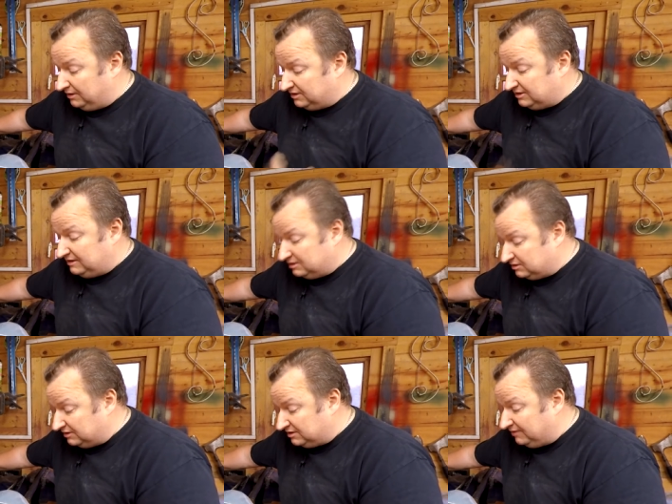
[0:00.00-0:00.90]
It's in
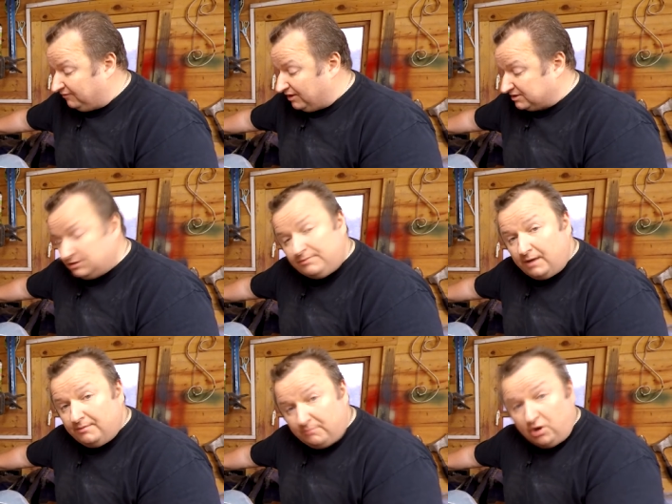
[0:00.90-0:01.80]
this, it's in the vice at the
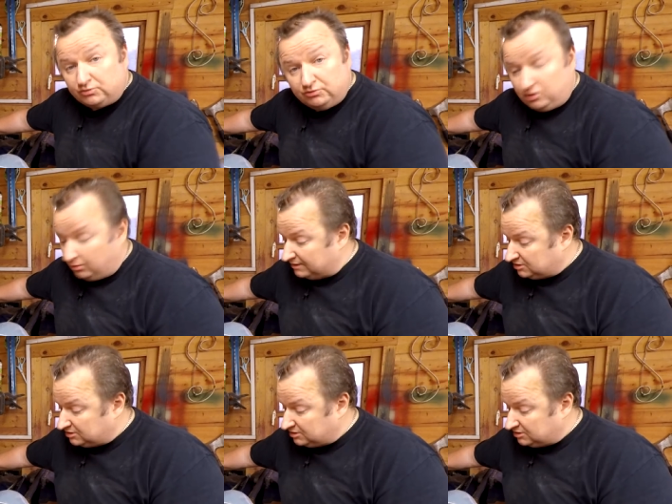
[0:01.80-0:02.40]
moment, might as well do it.